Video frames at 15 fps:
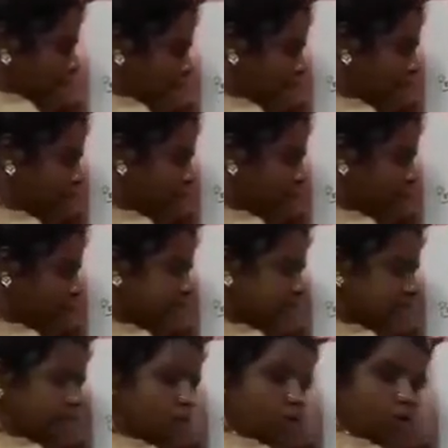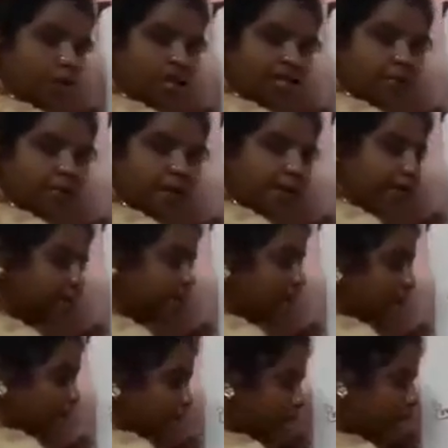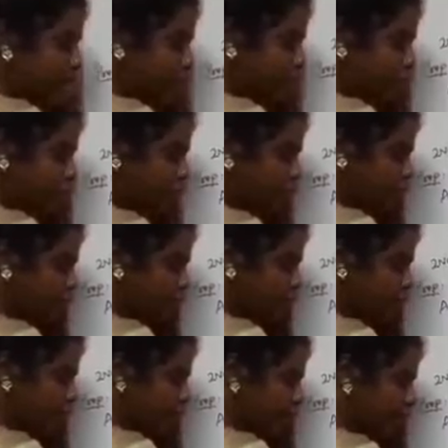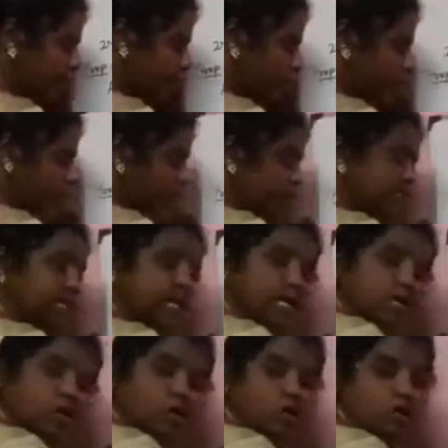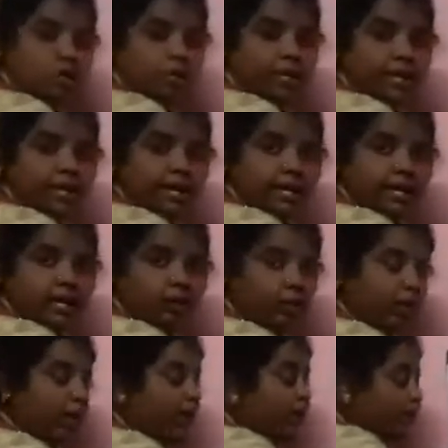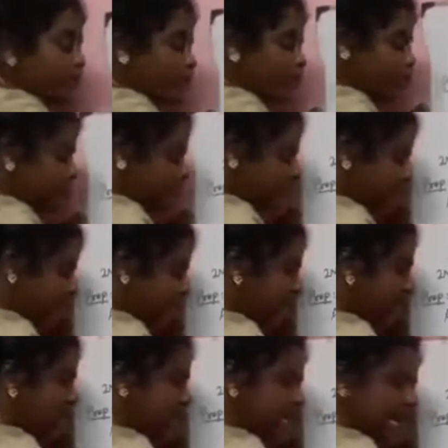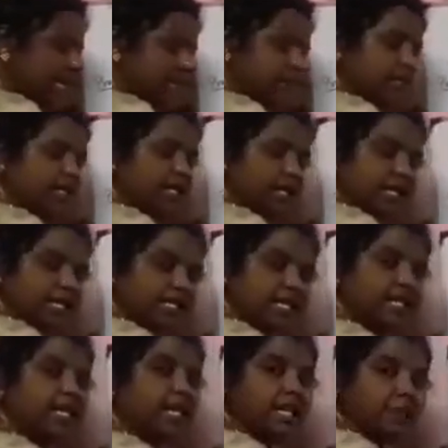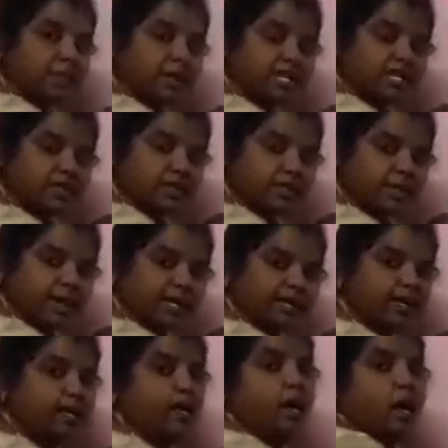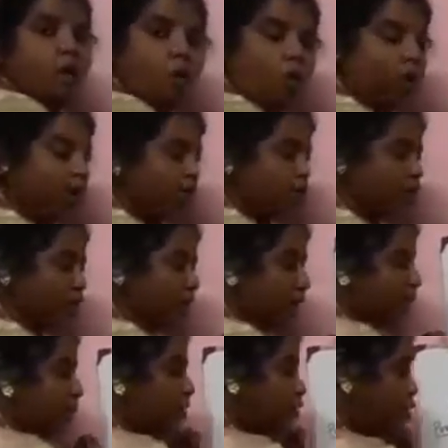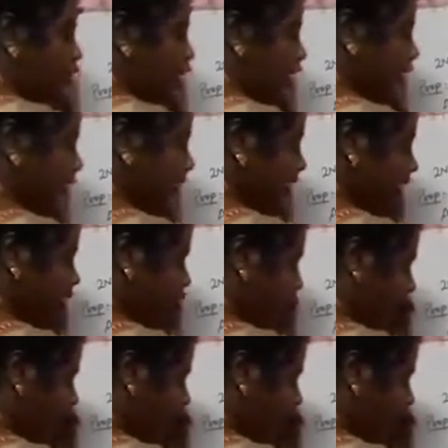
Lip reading: H plus and OH minus. Here it is also been negative 1. Cl is also been a negative 1. So the Cl, it has been easily replaceable by the OH1. So automatically what